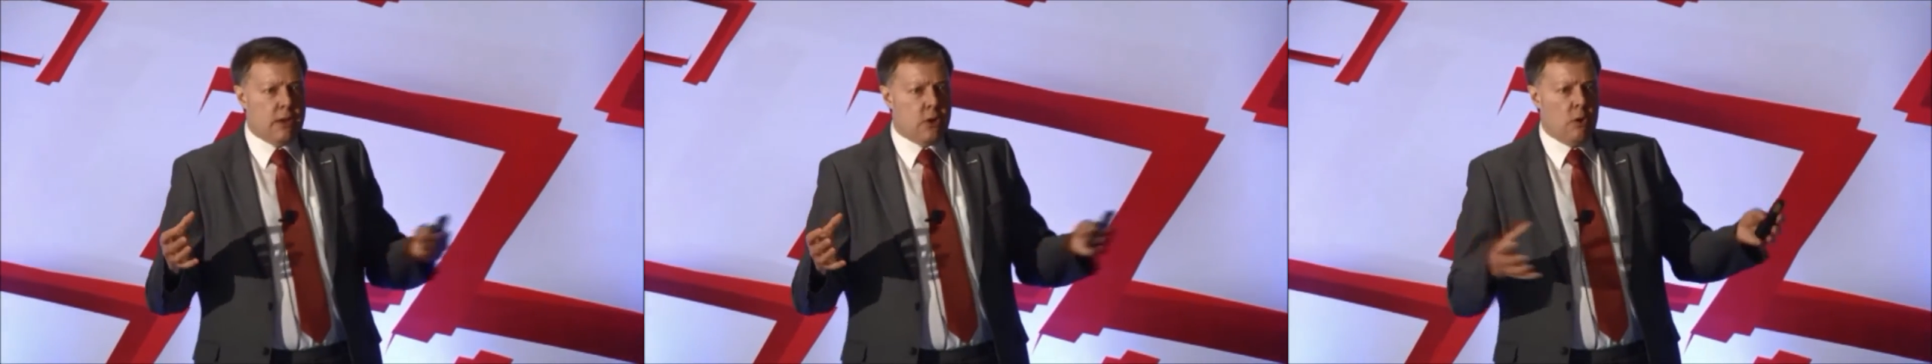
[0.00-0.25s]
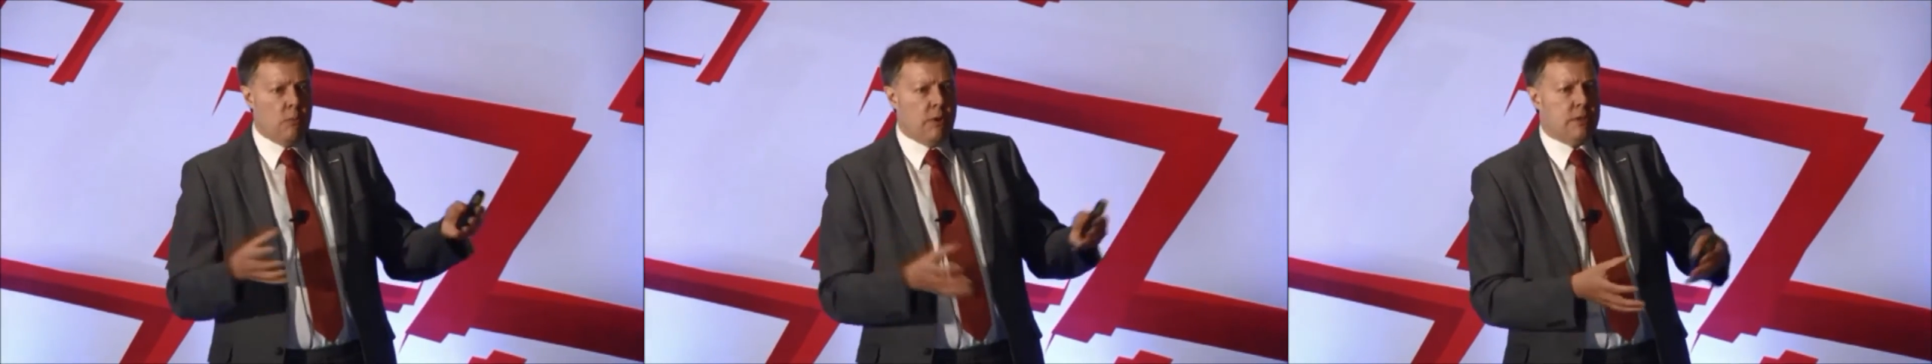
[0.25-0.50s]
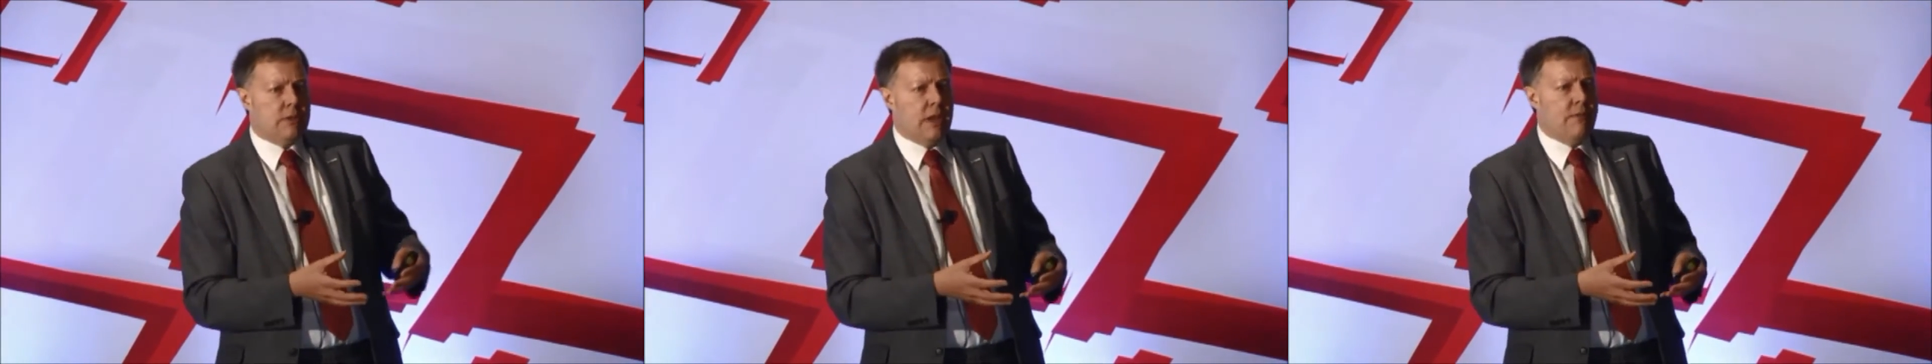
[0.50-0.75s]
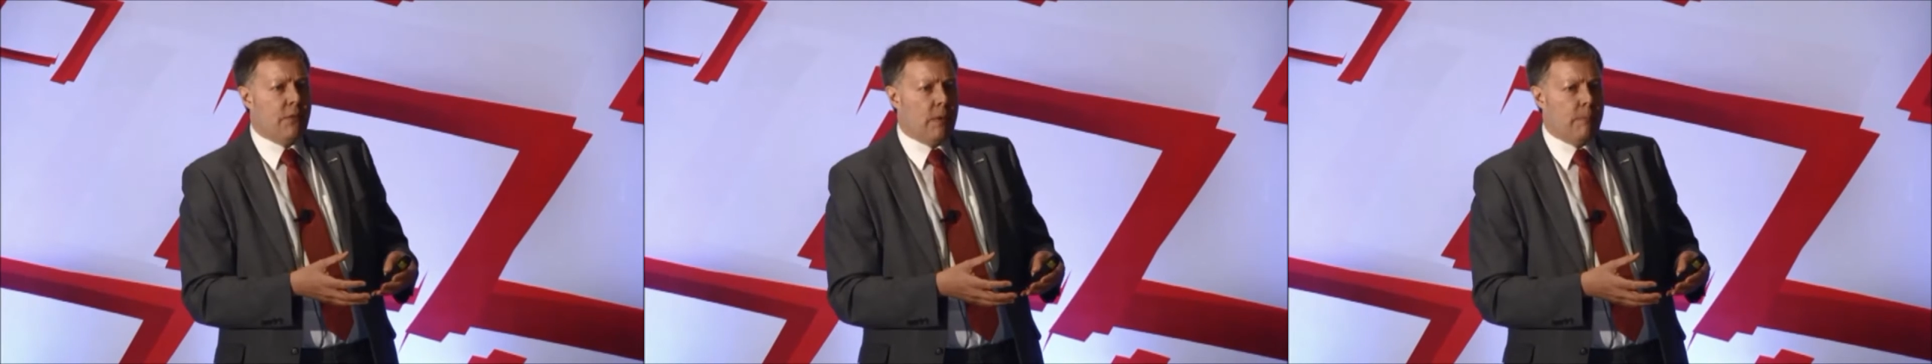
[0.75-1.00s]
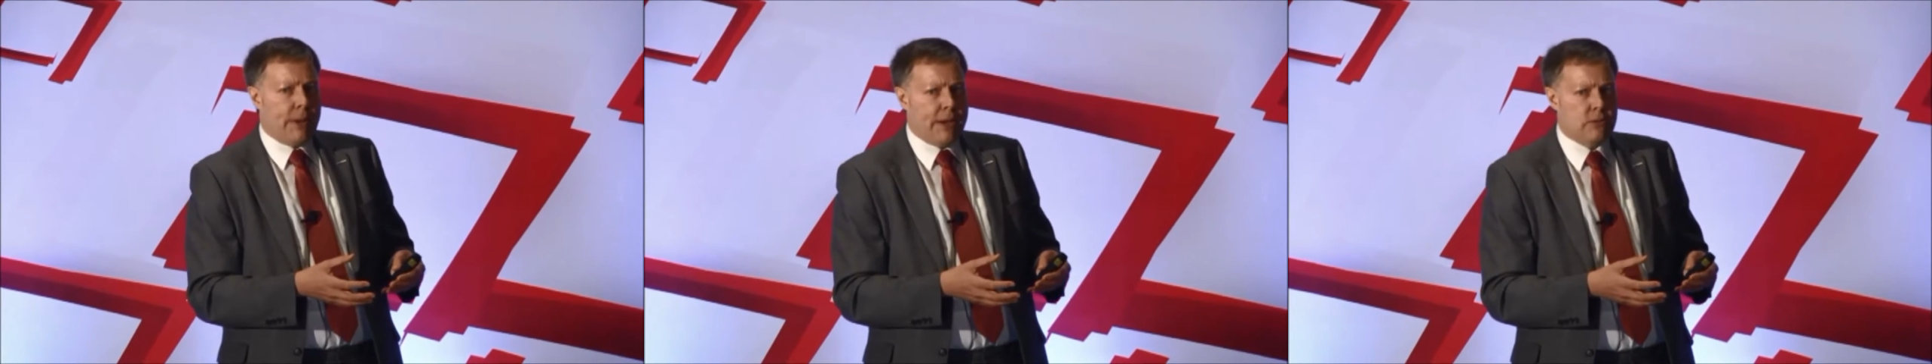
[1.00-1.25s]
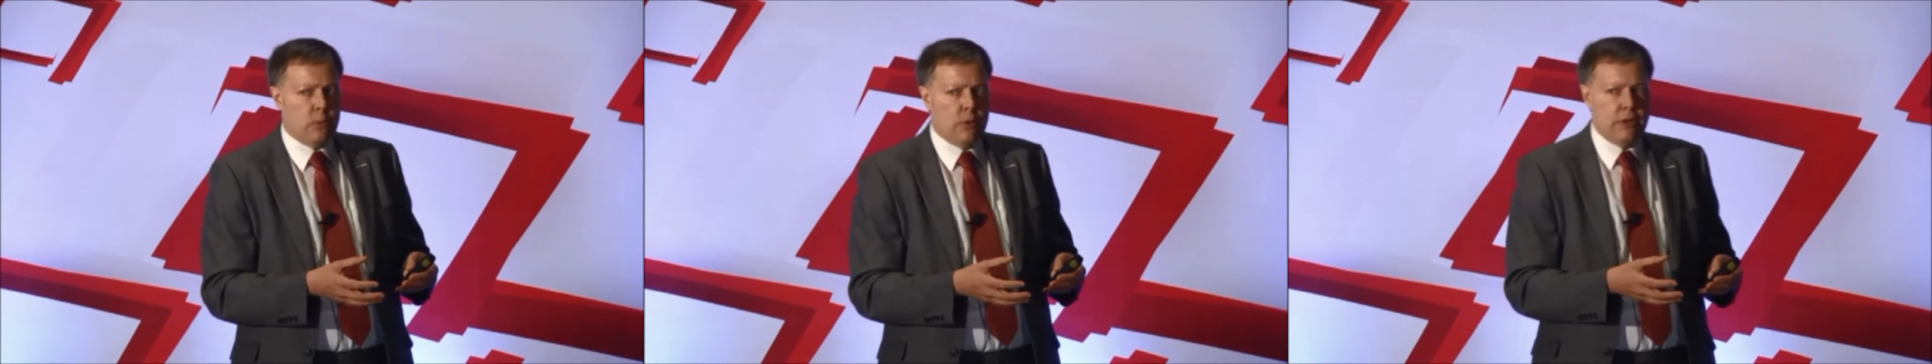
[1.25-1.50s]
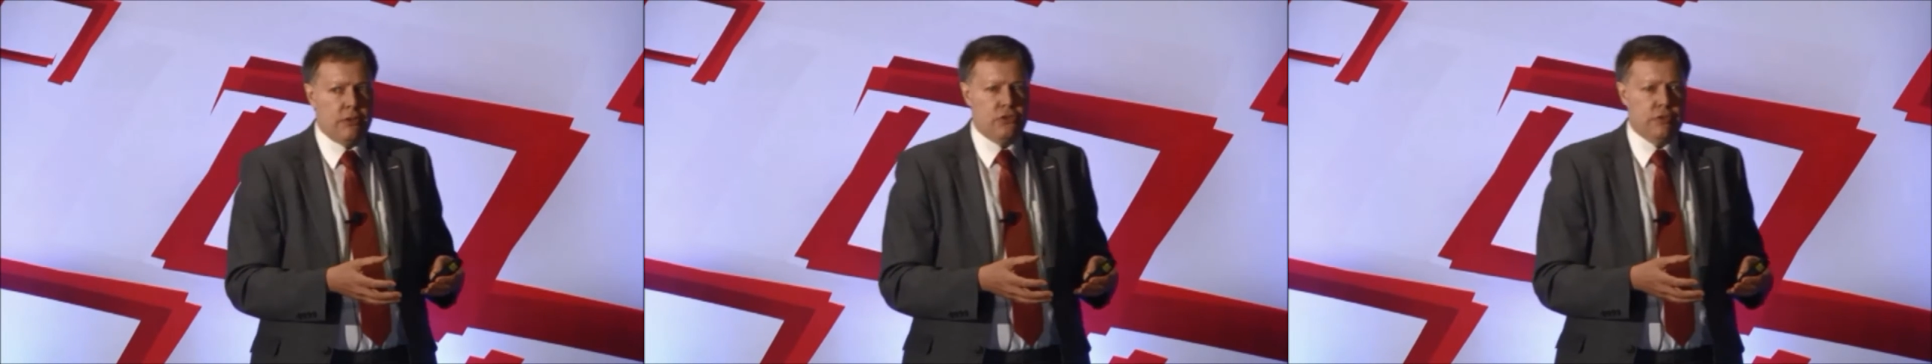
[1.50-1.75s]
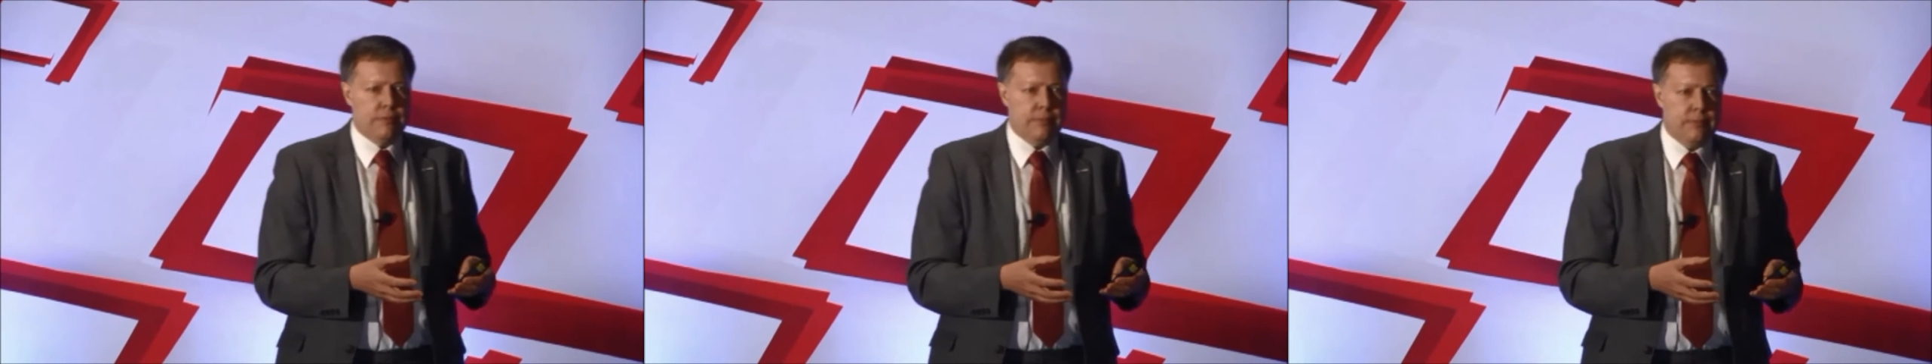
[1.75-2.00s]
come with default passwords.